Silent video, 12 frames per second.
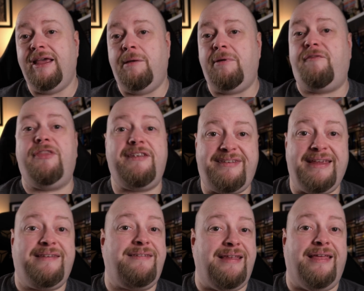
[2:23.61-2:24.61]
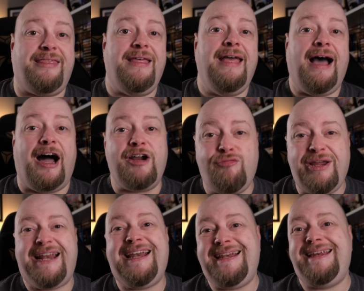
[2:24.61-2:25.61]
But for the 60th, I
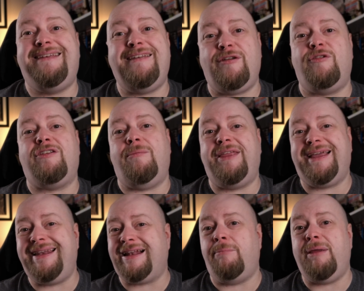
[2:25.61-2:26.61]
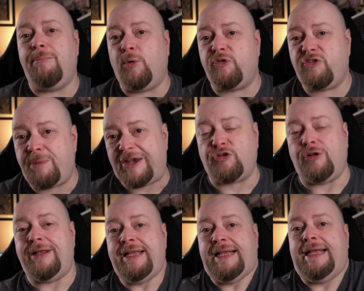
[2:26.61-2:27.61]
really need to do something a little bit more special.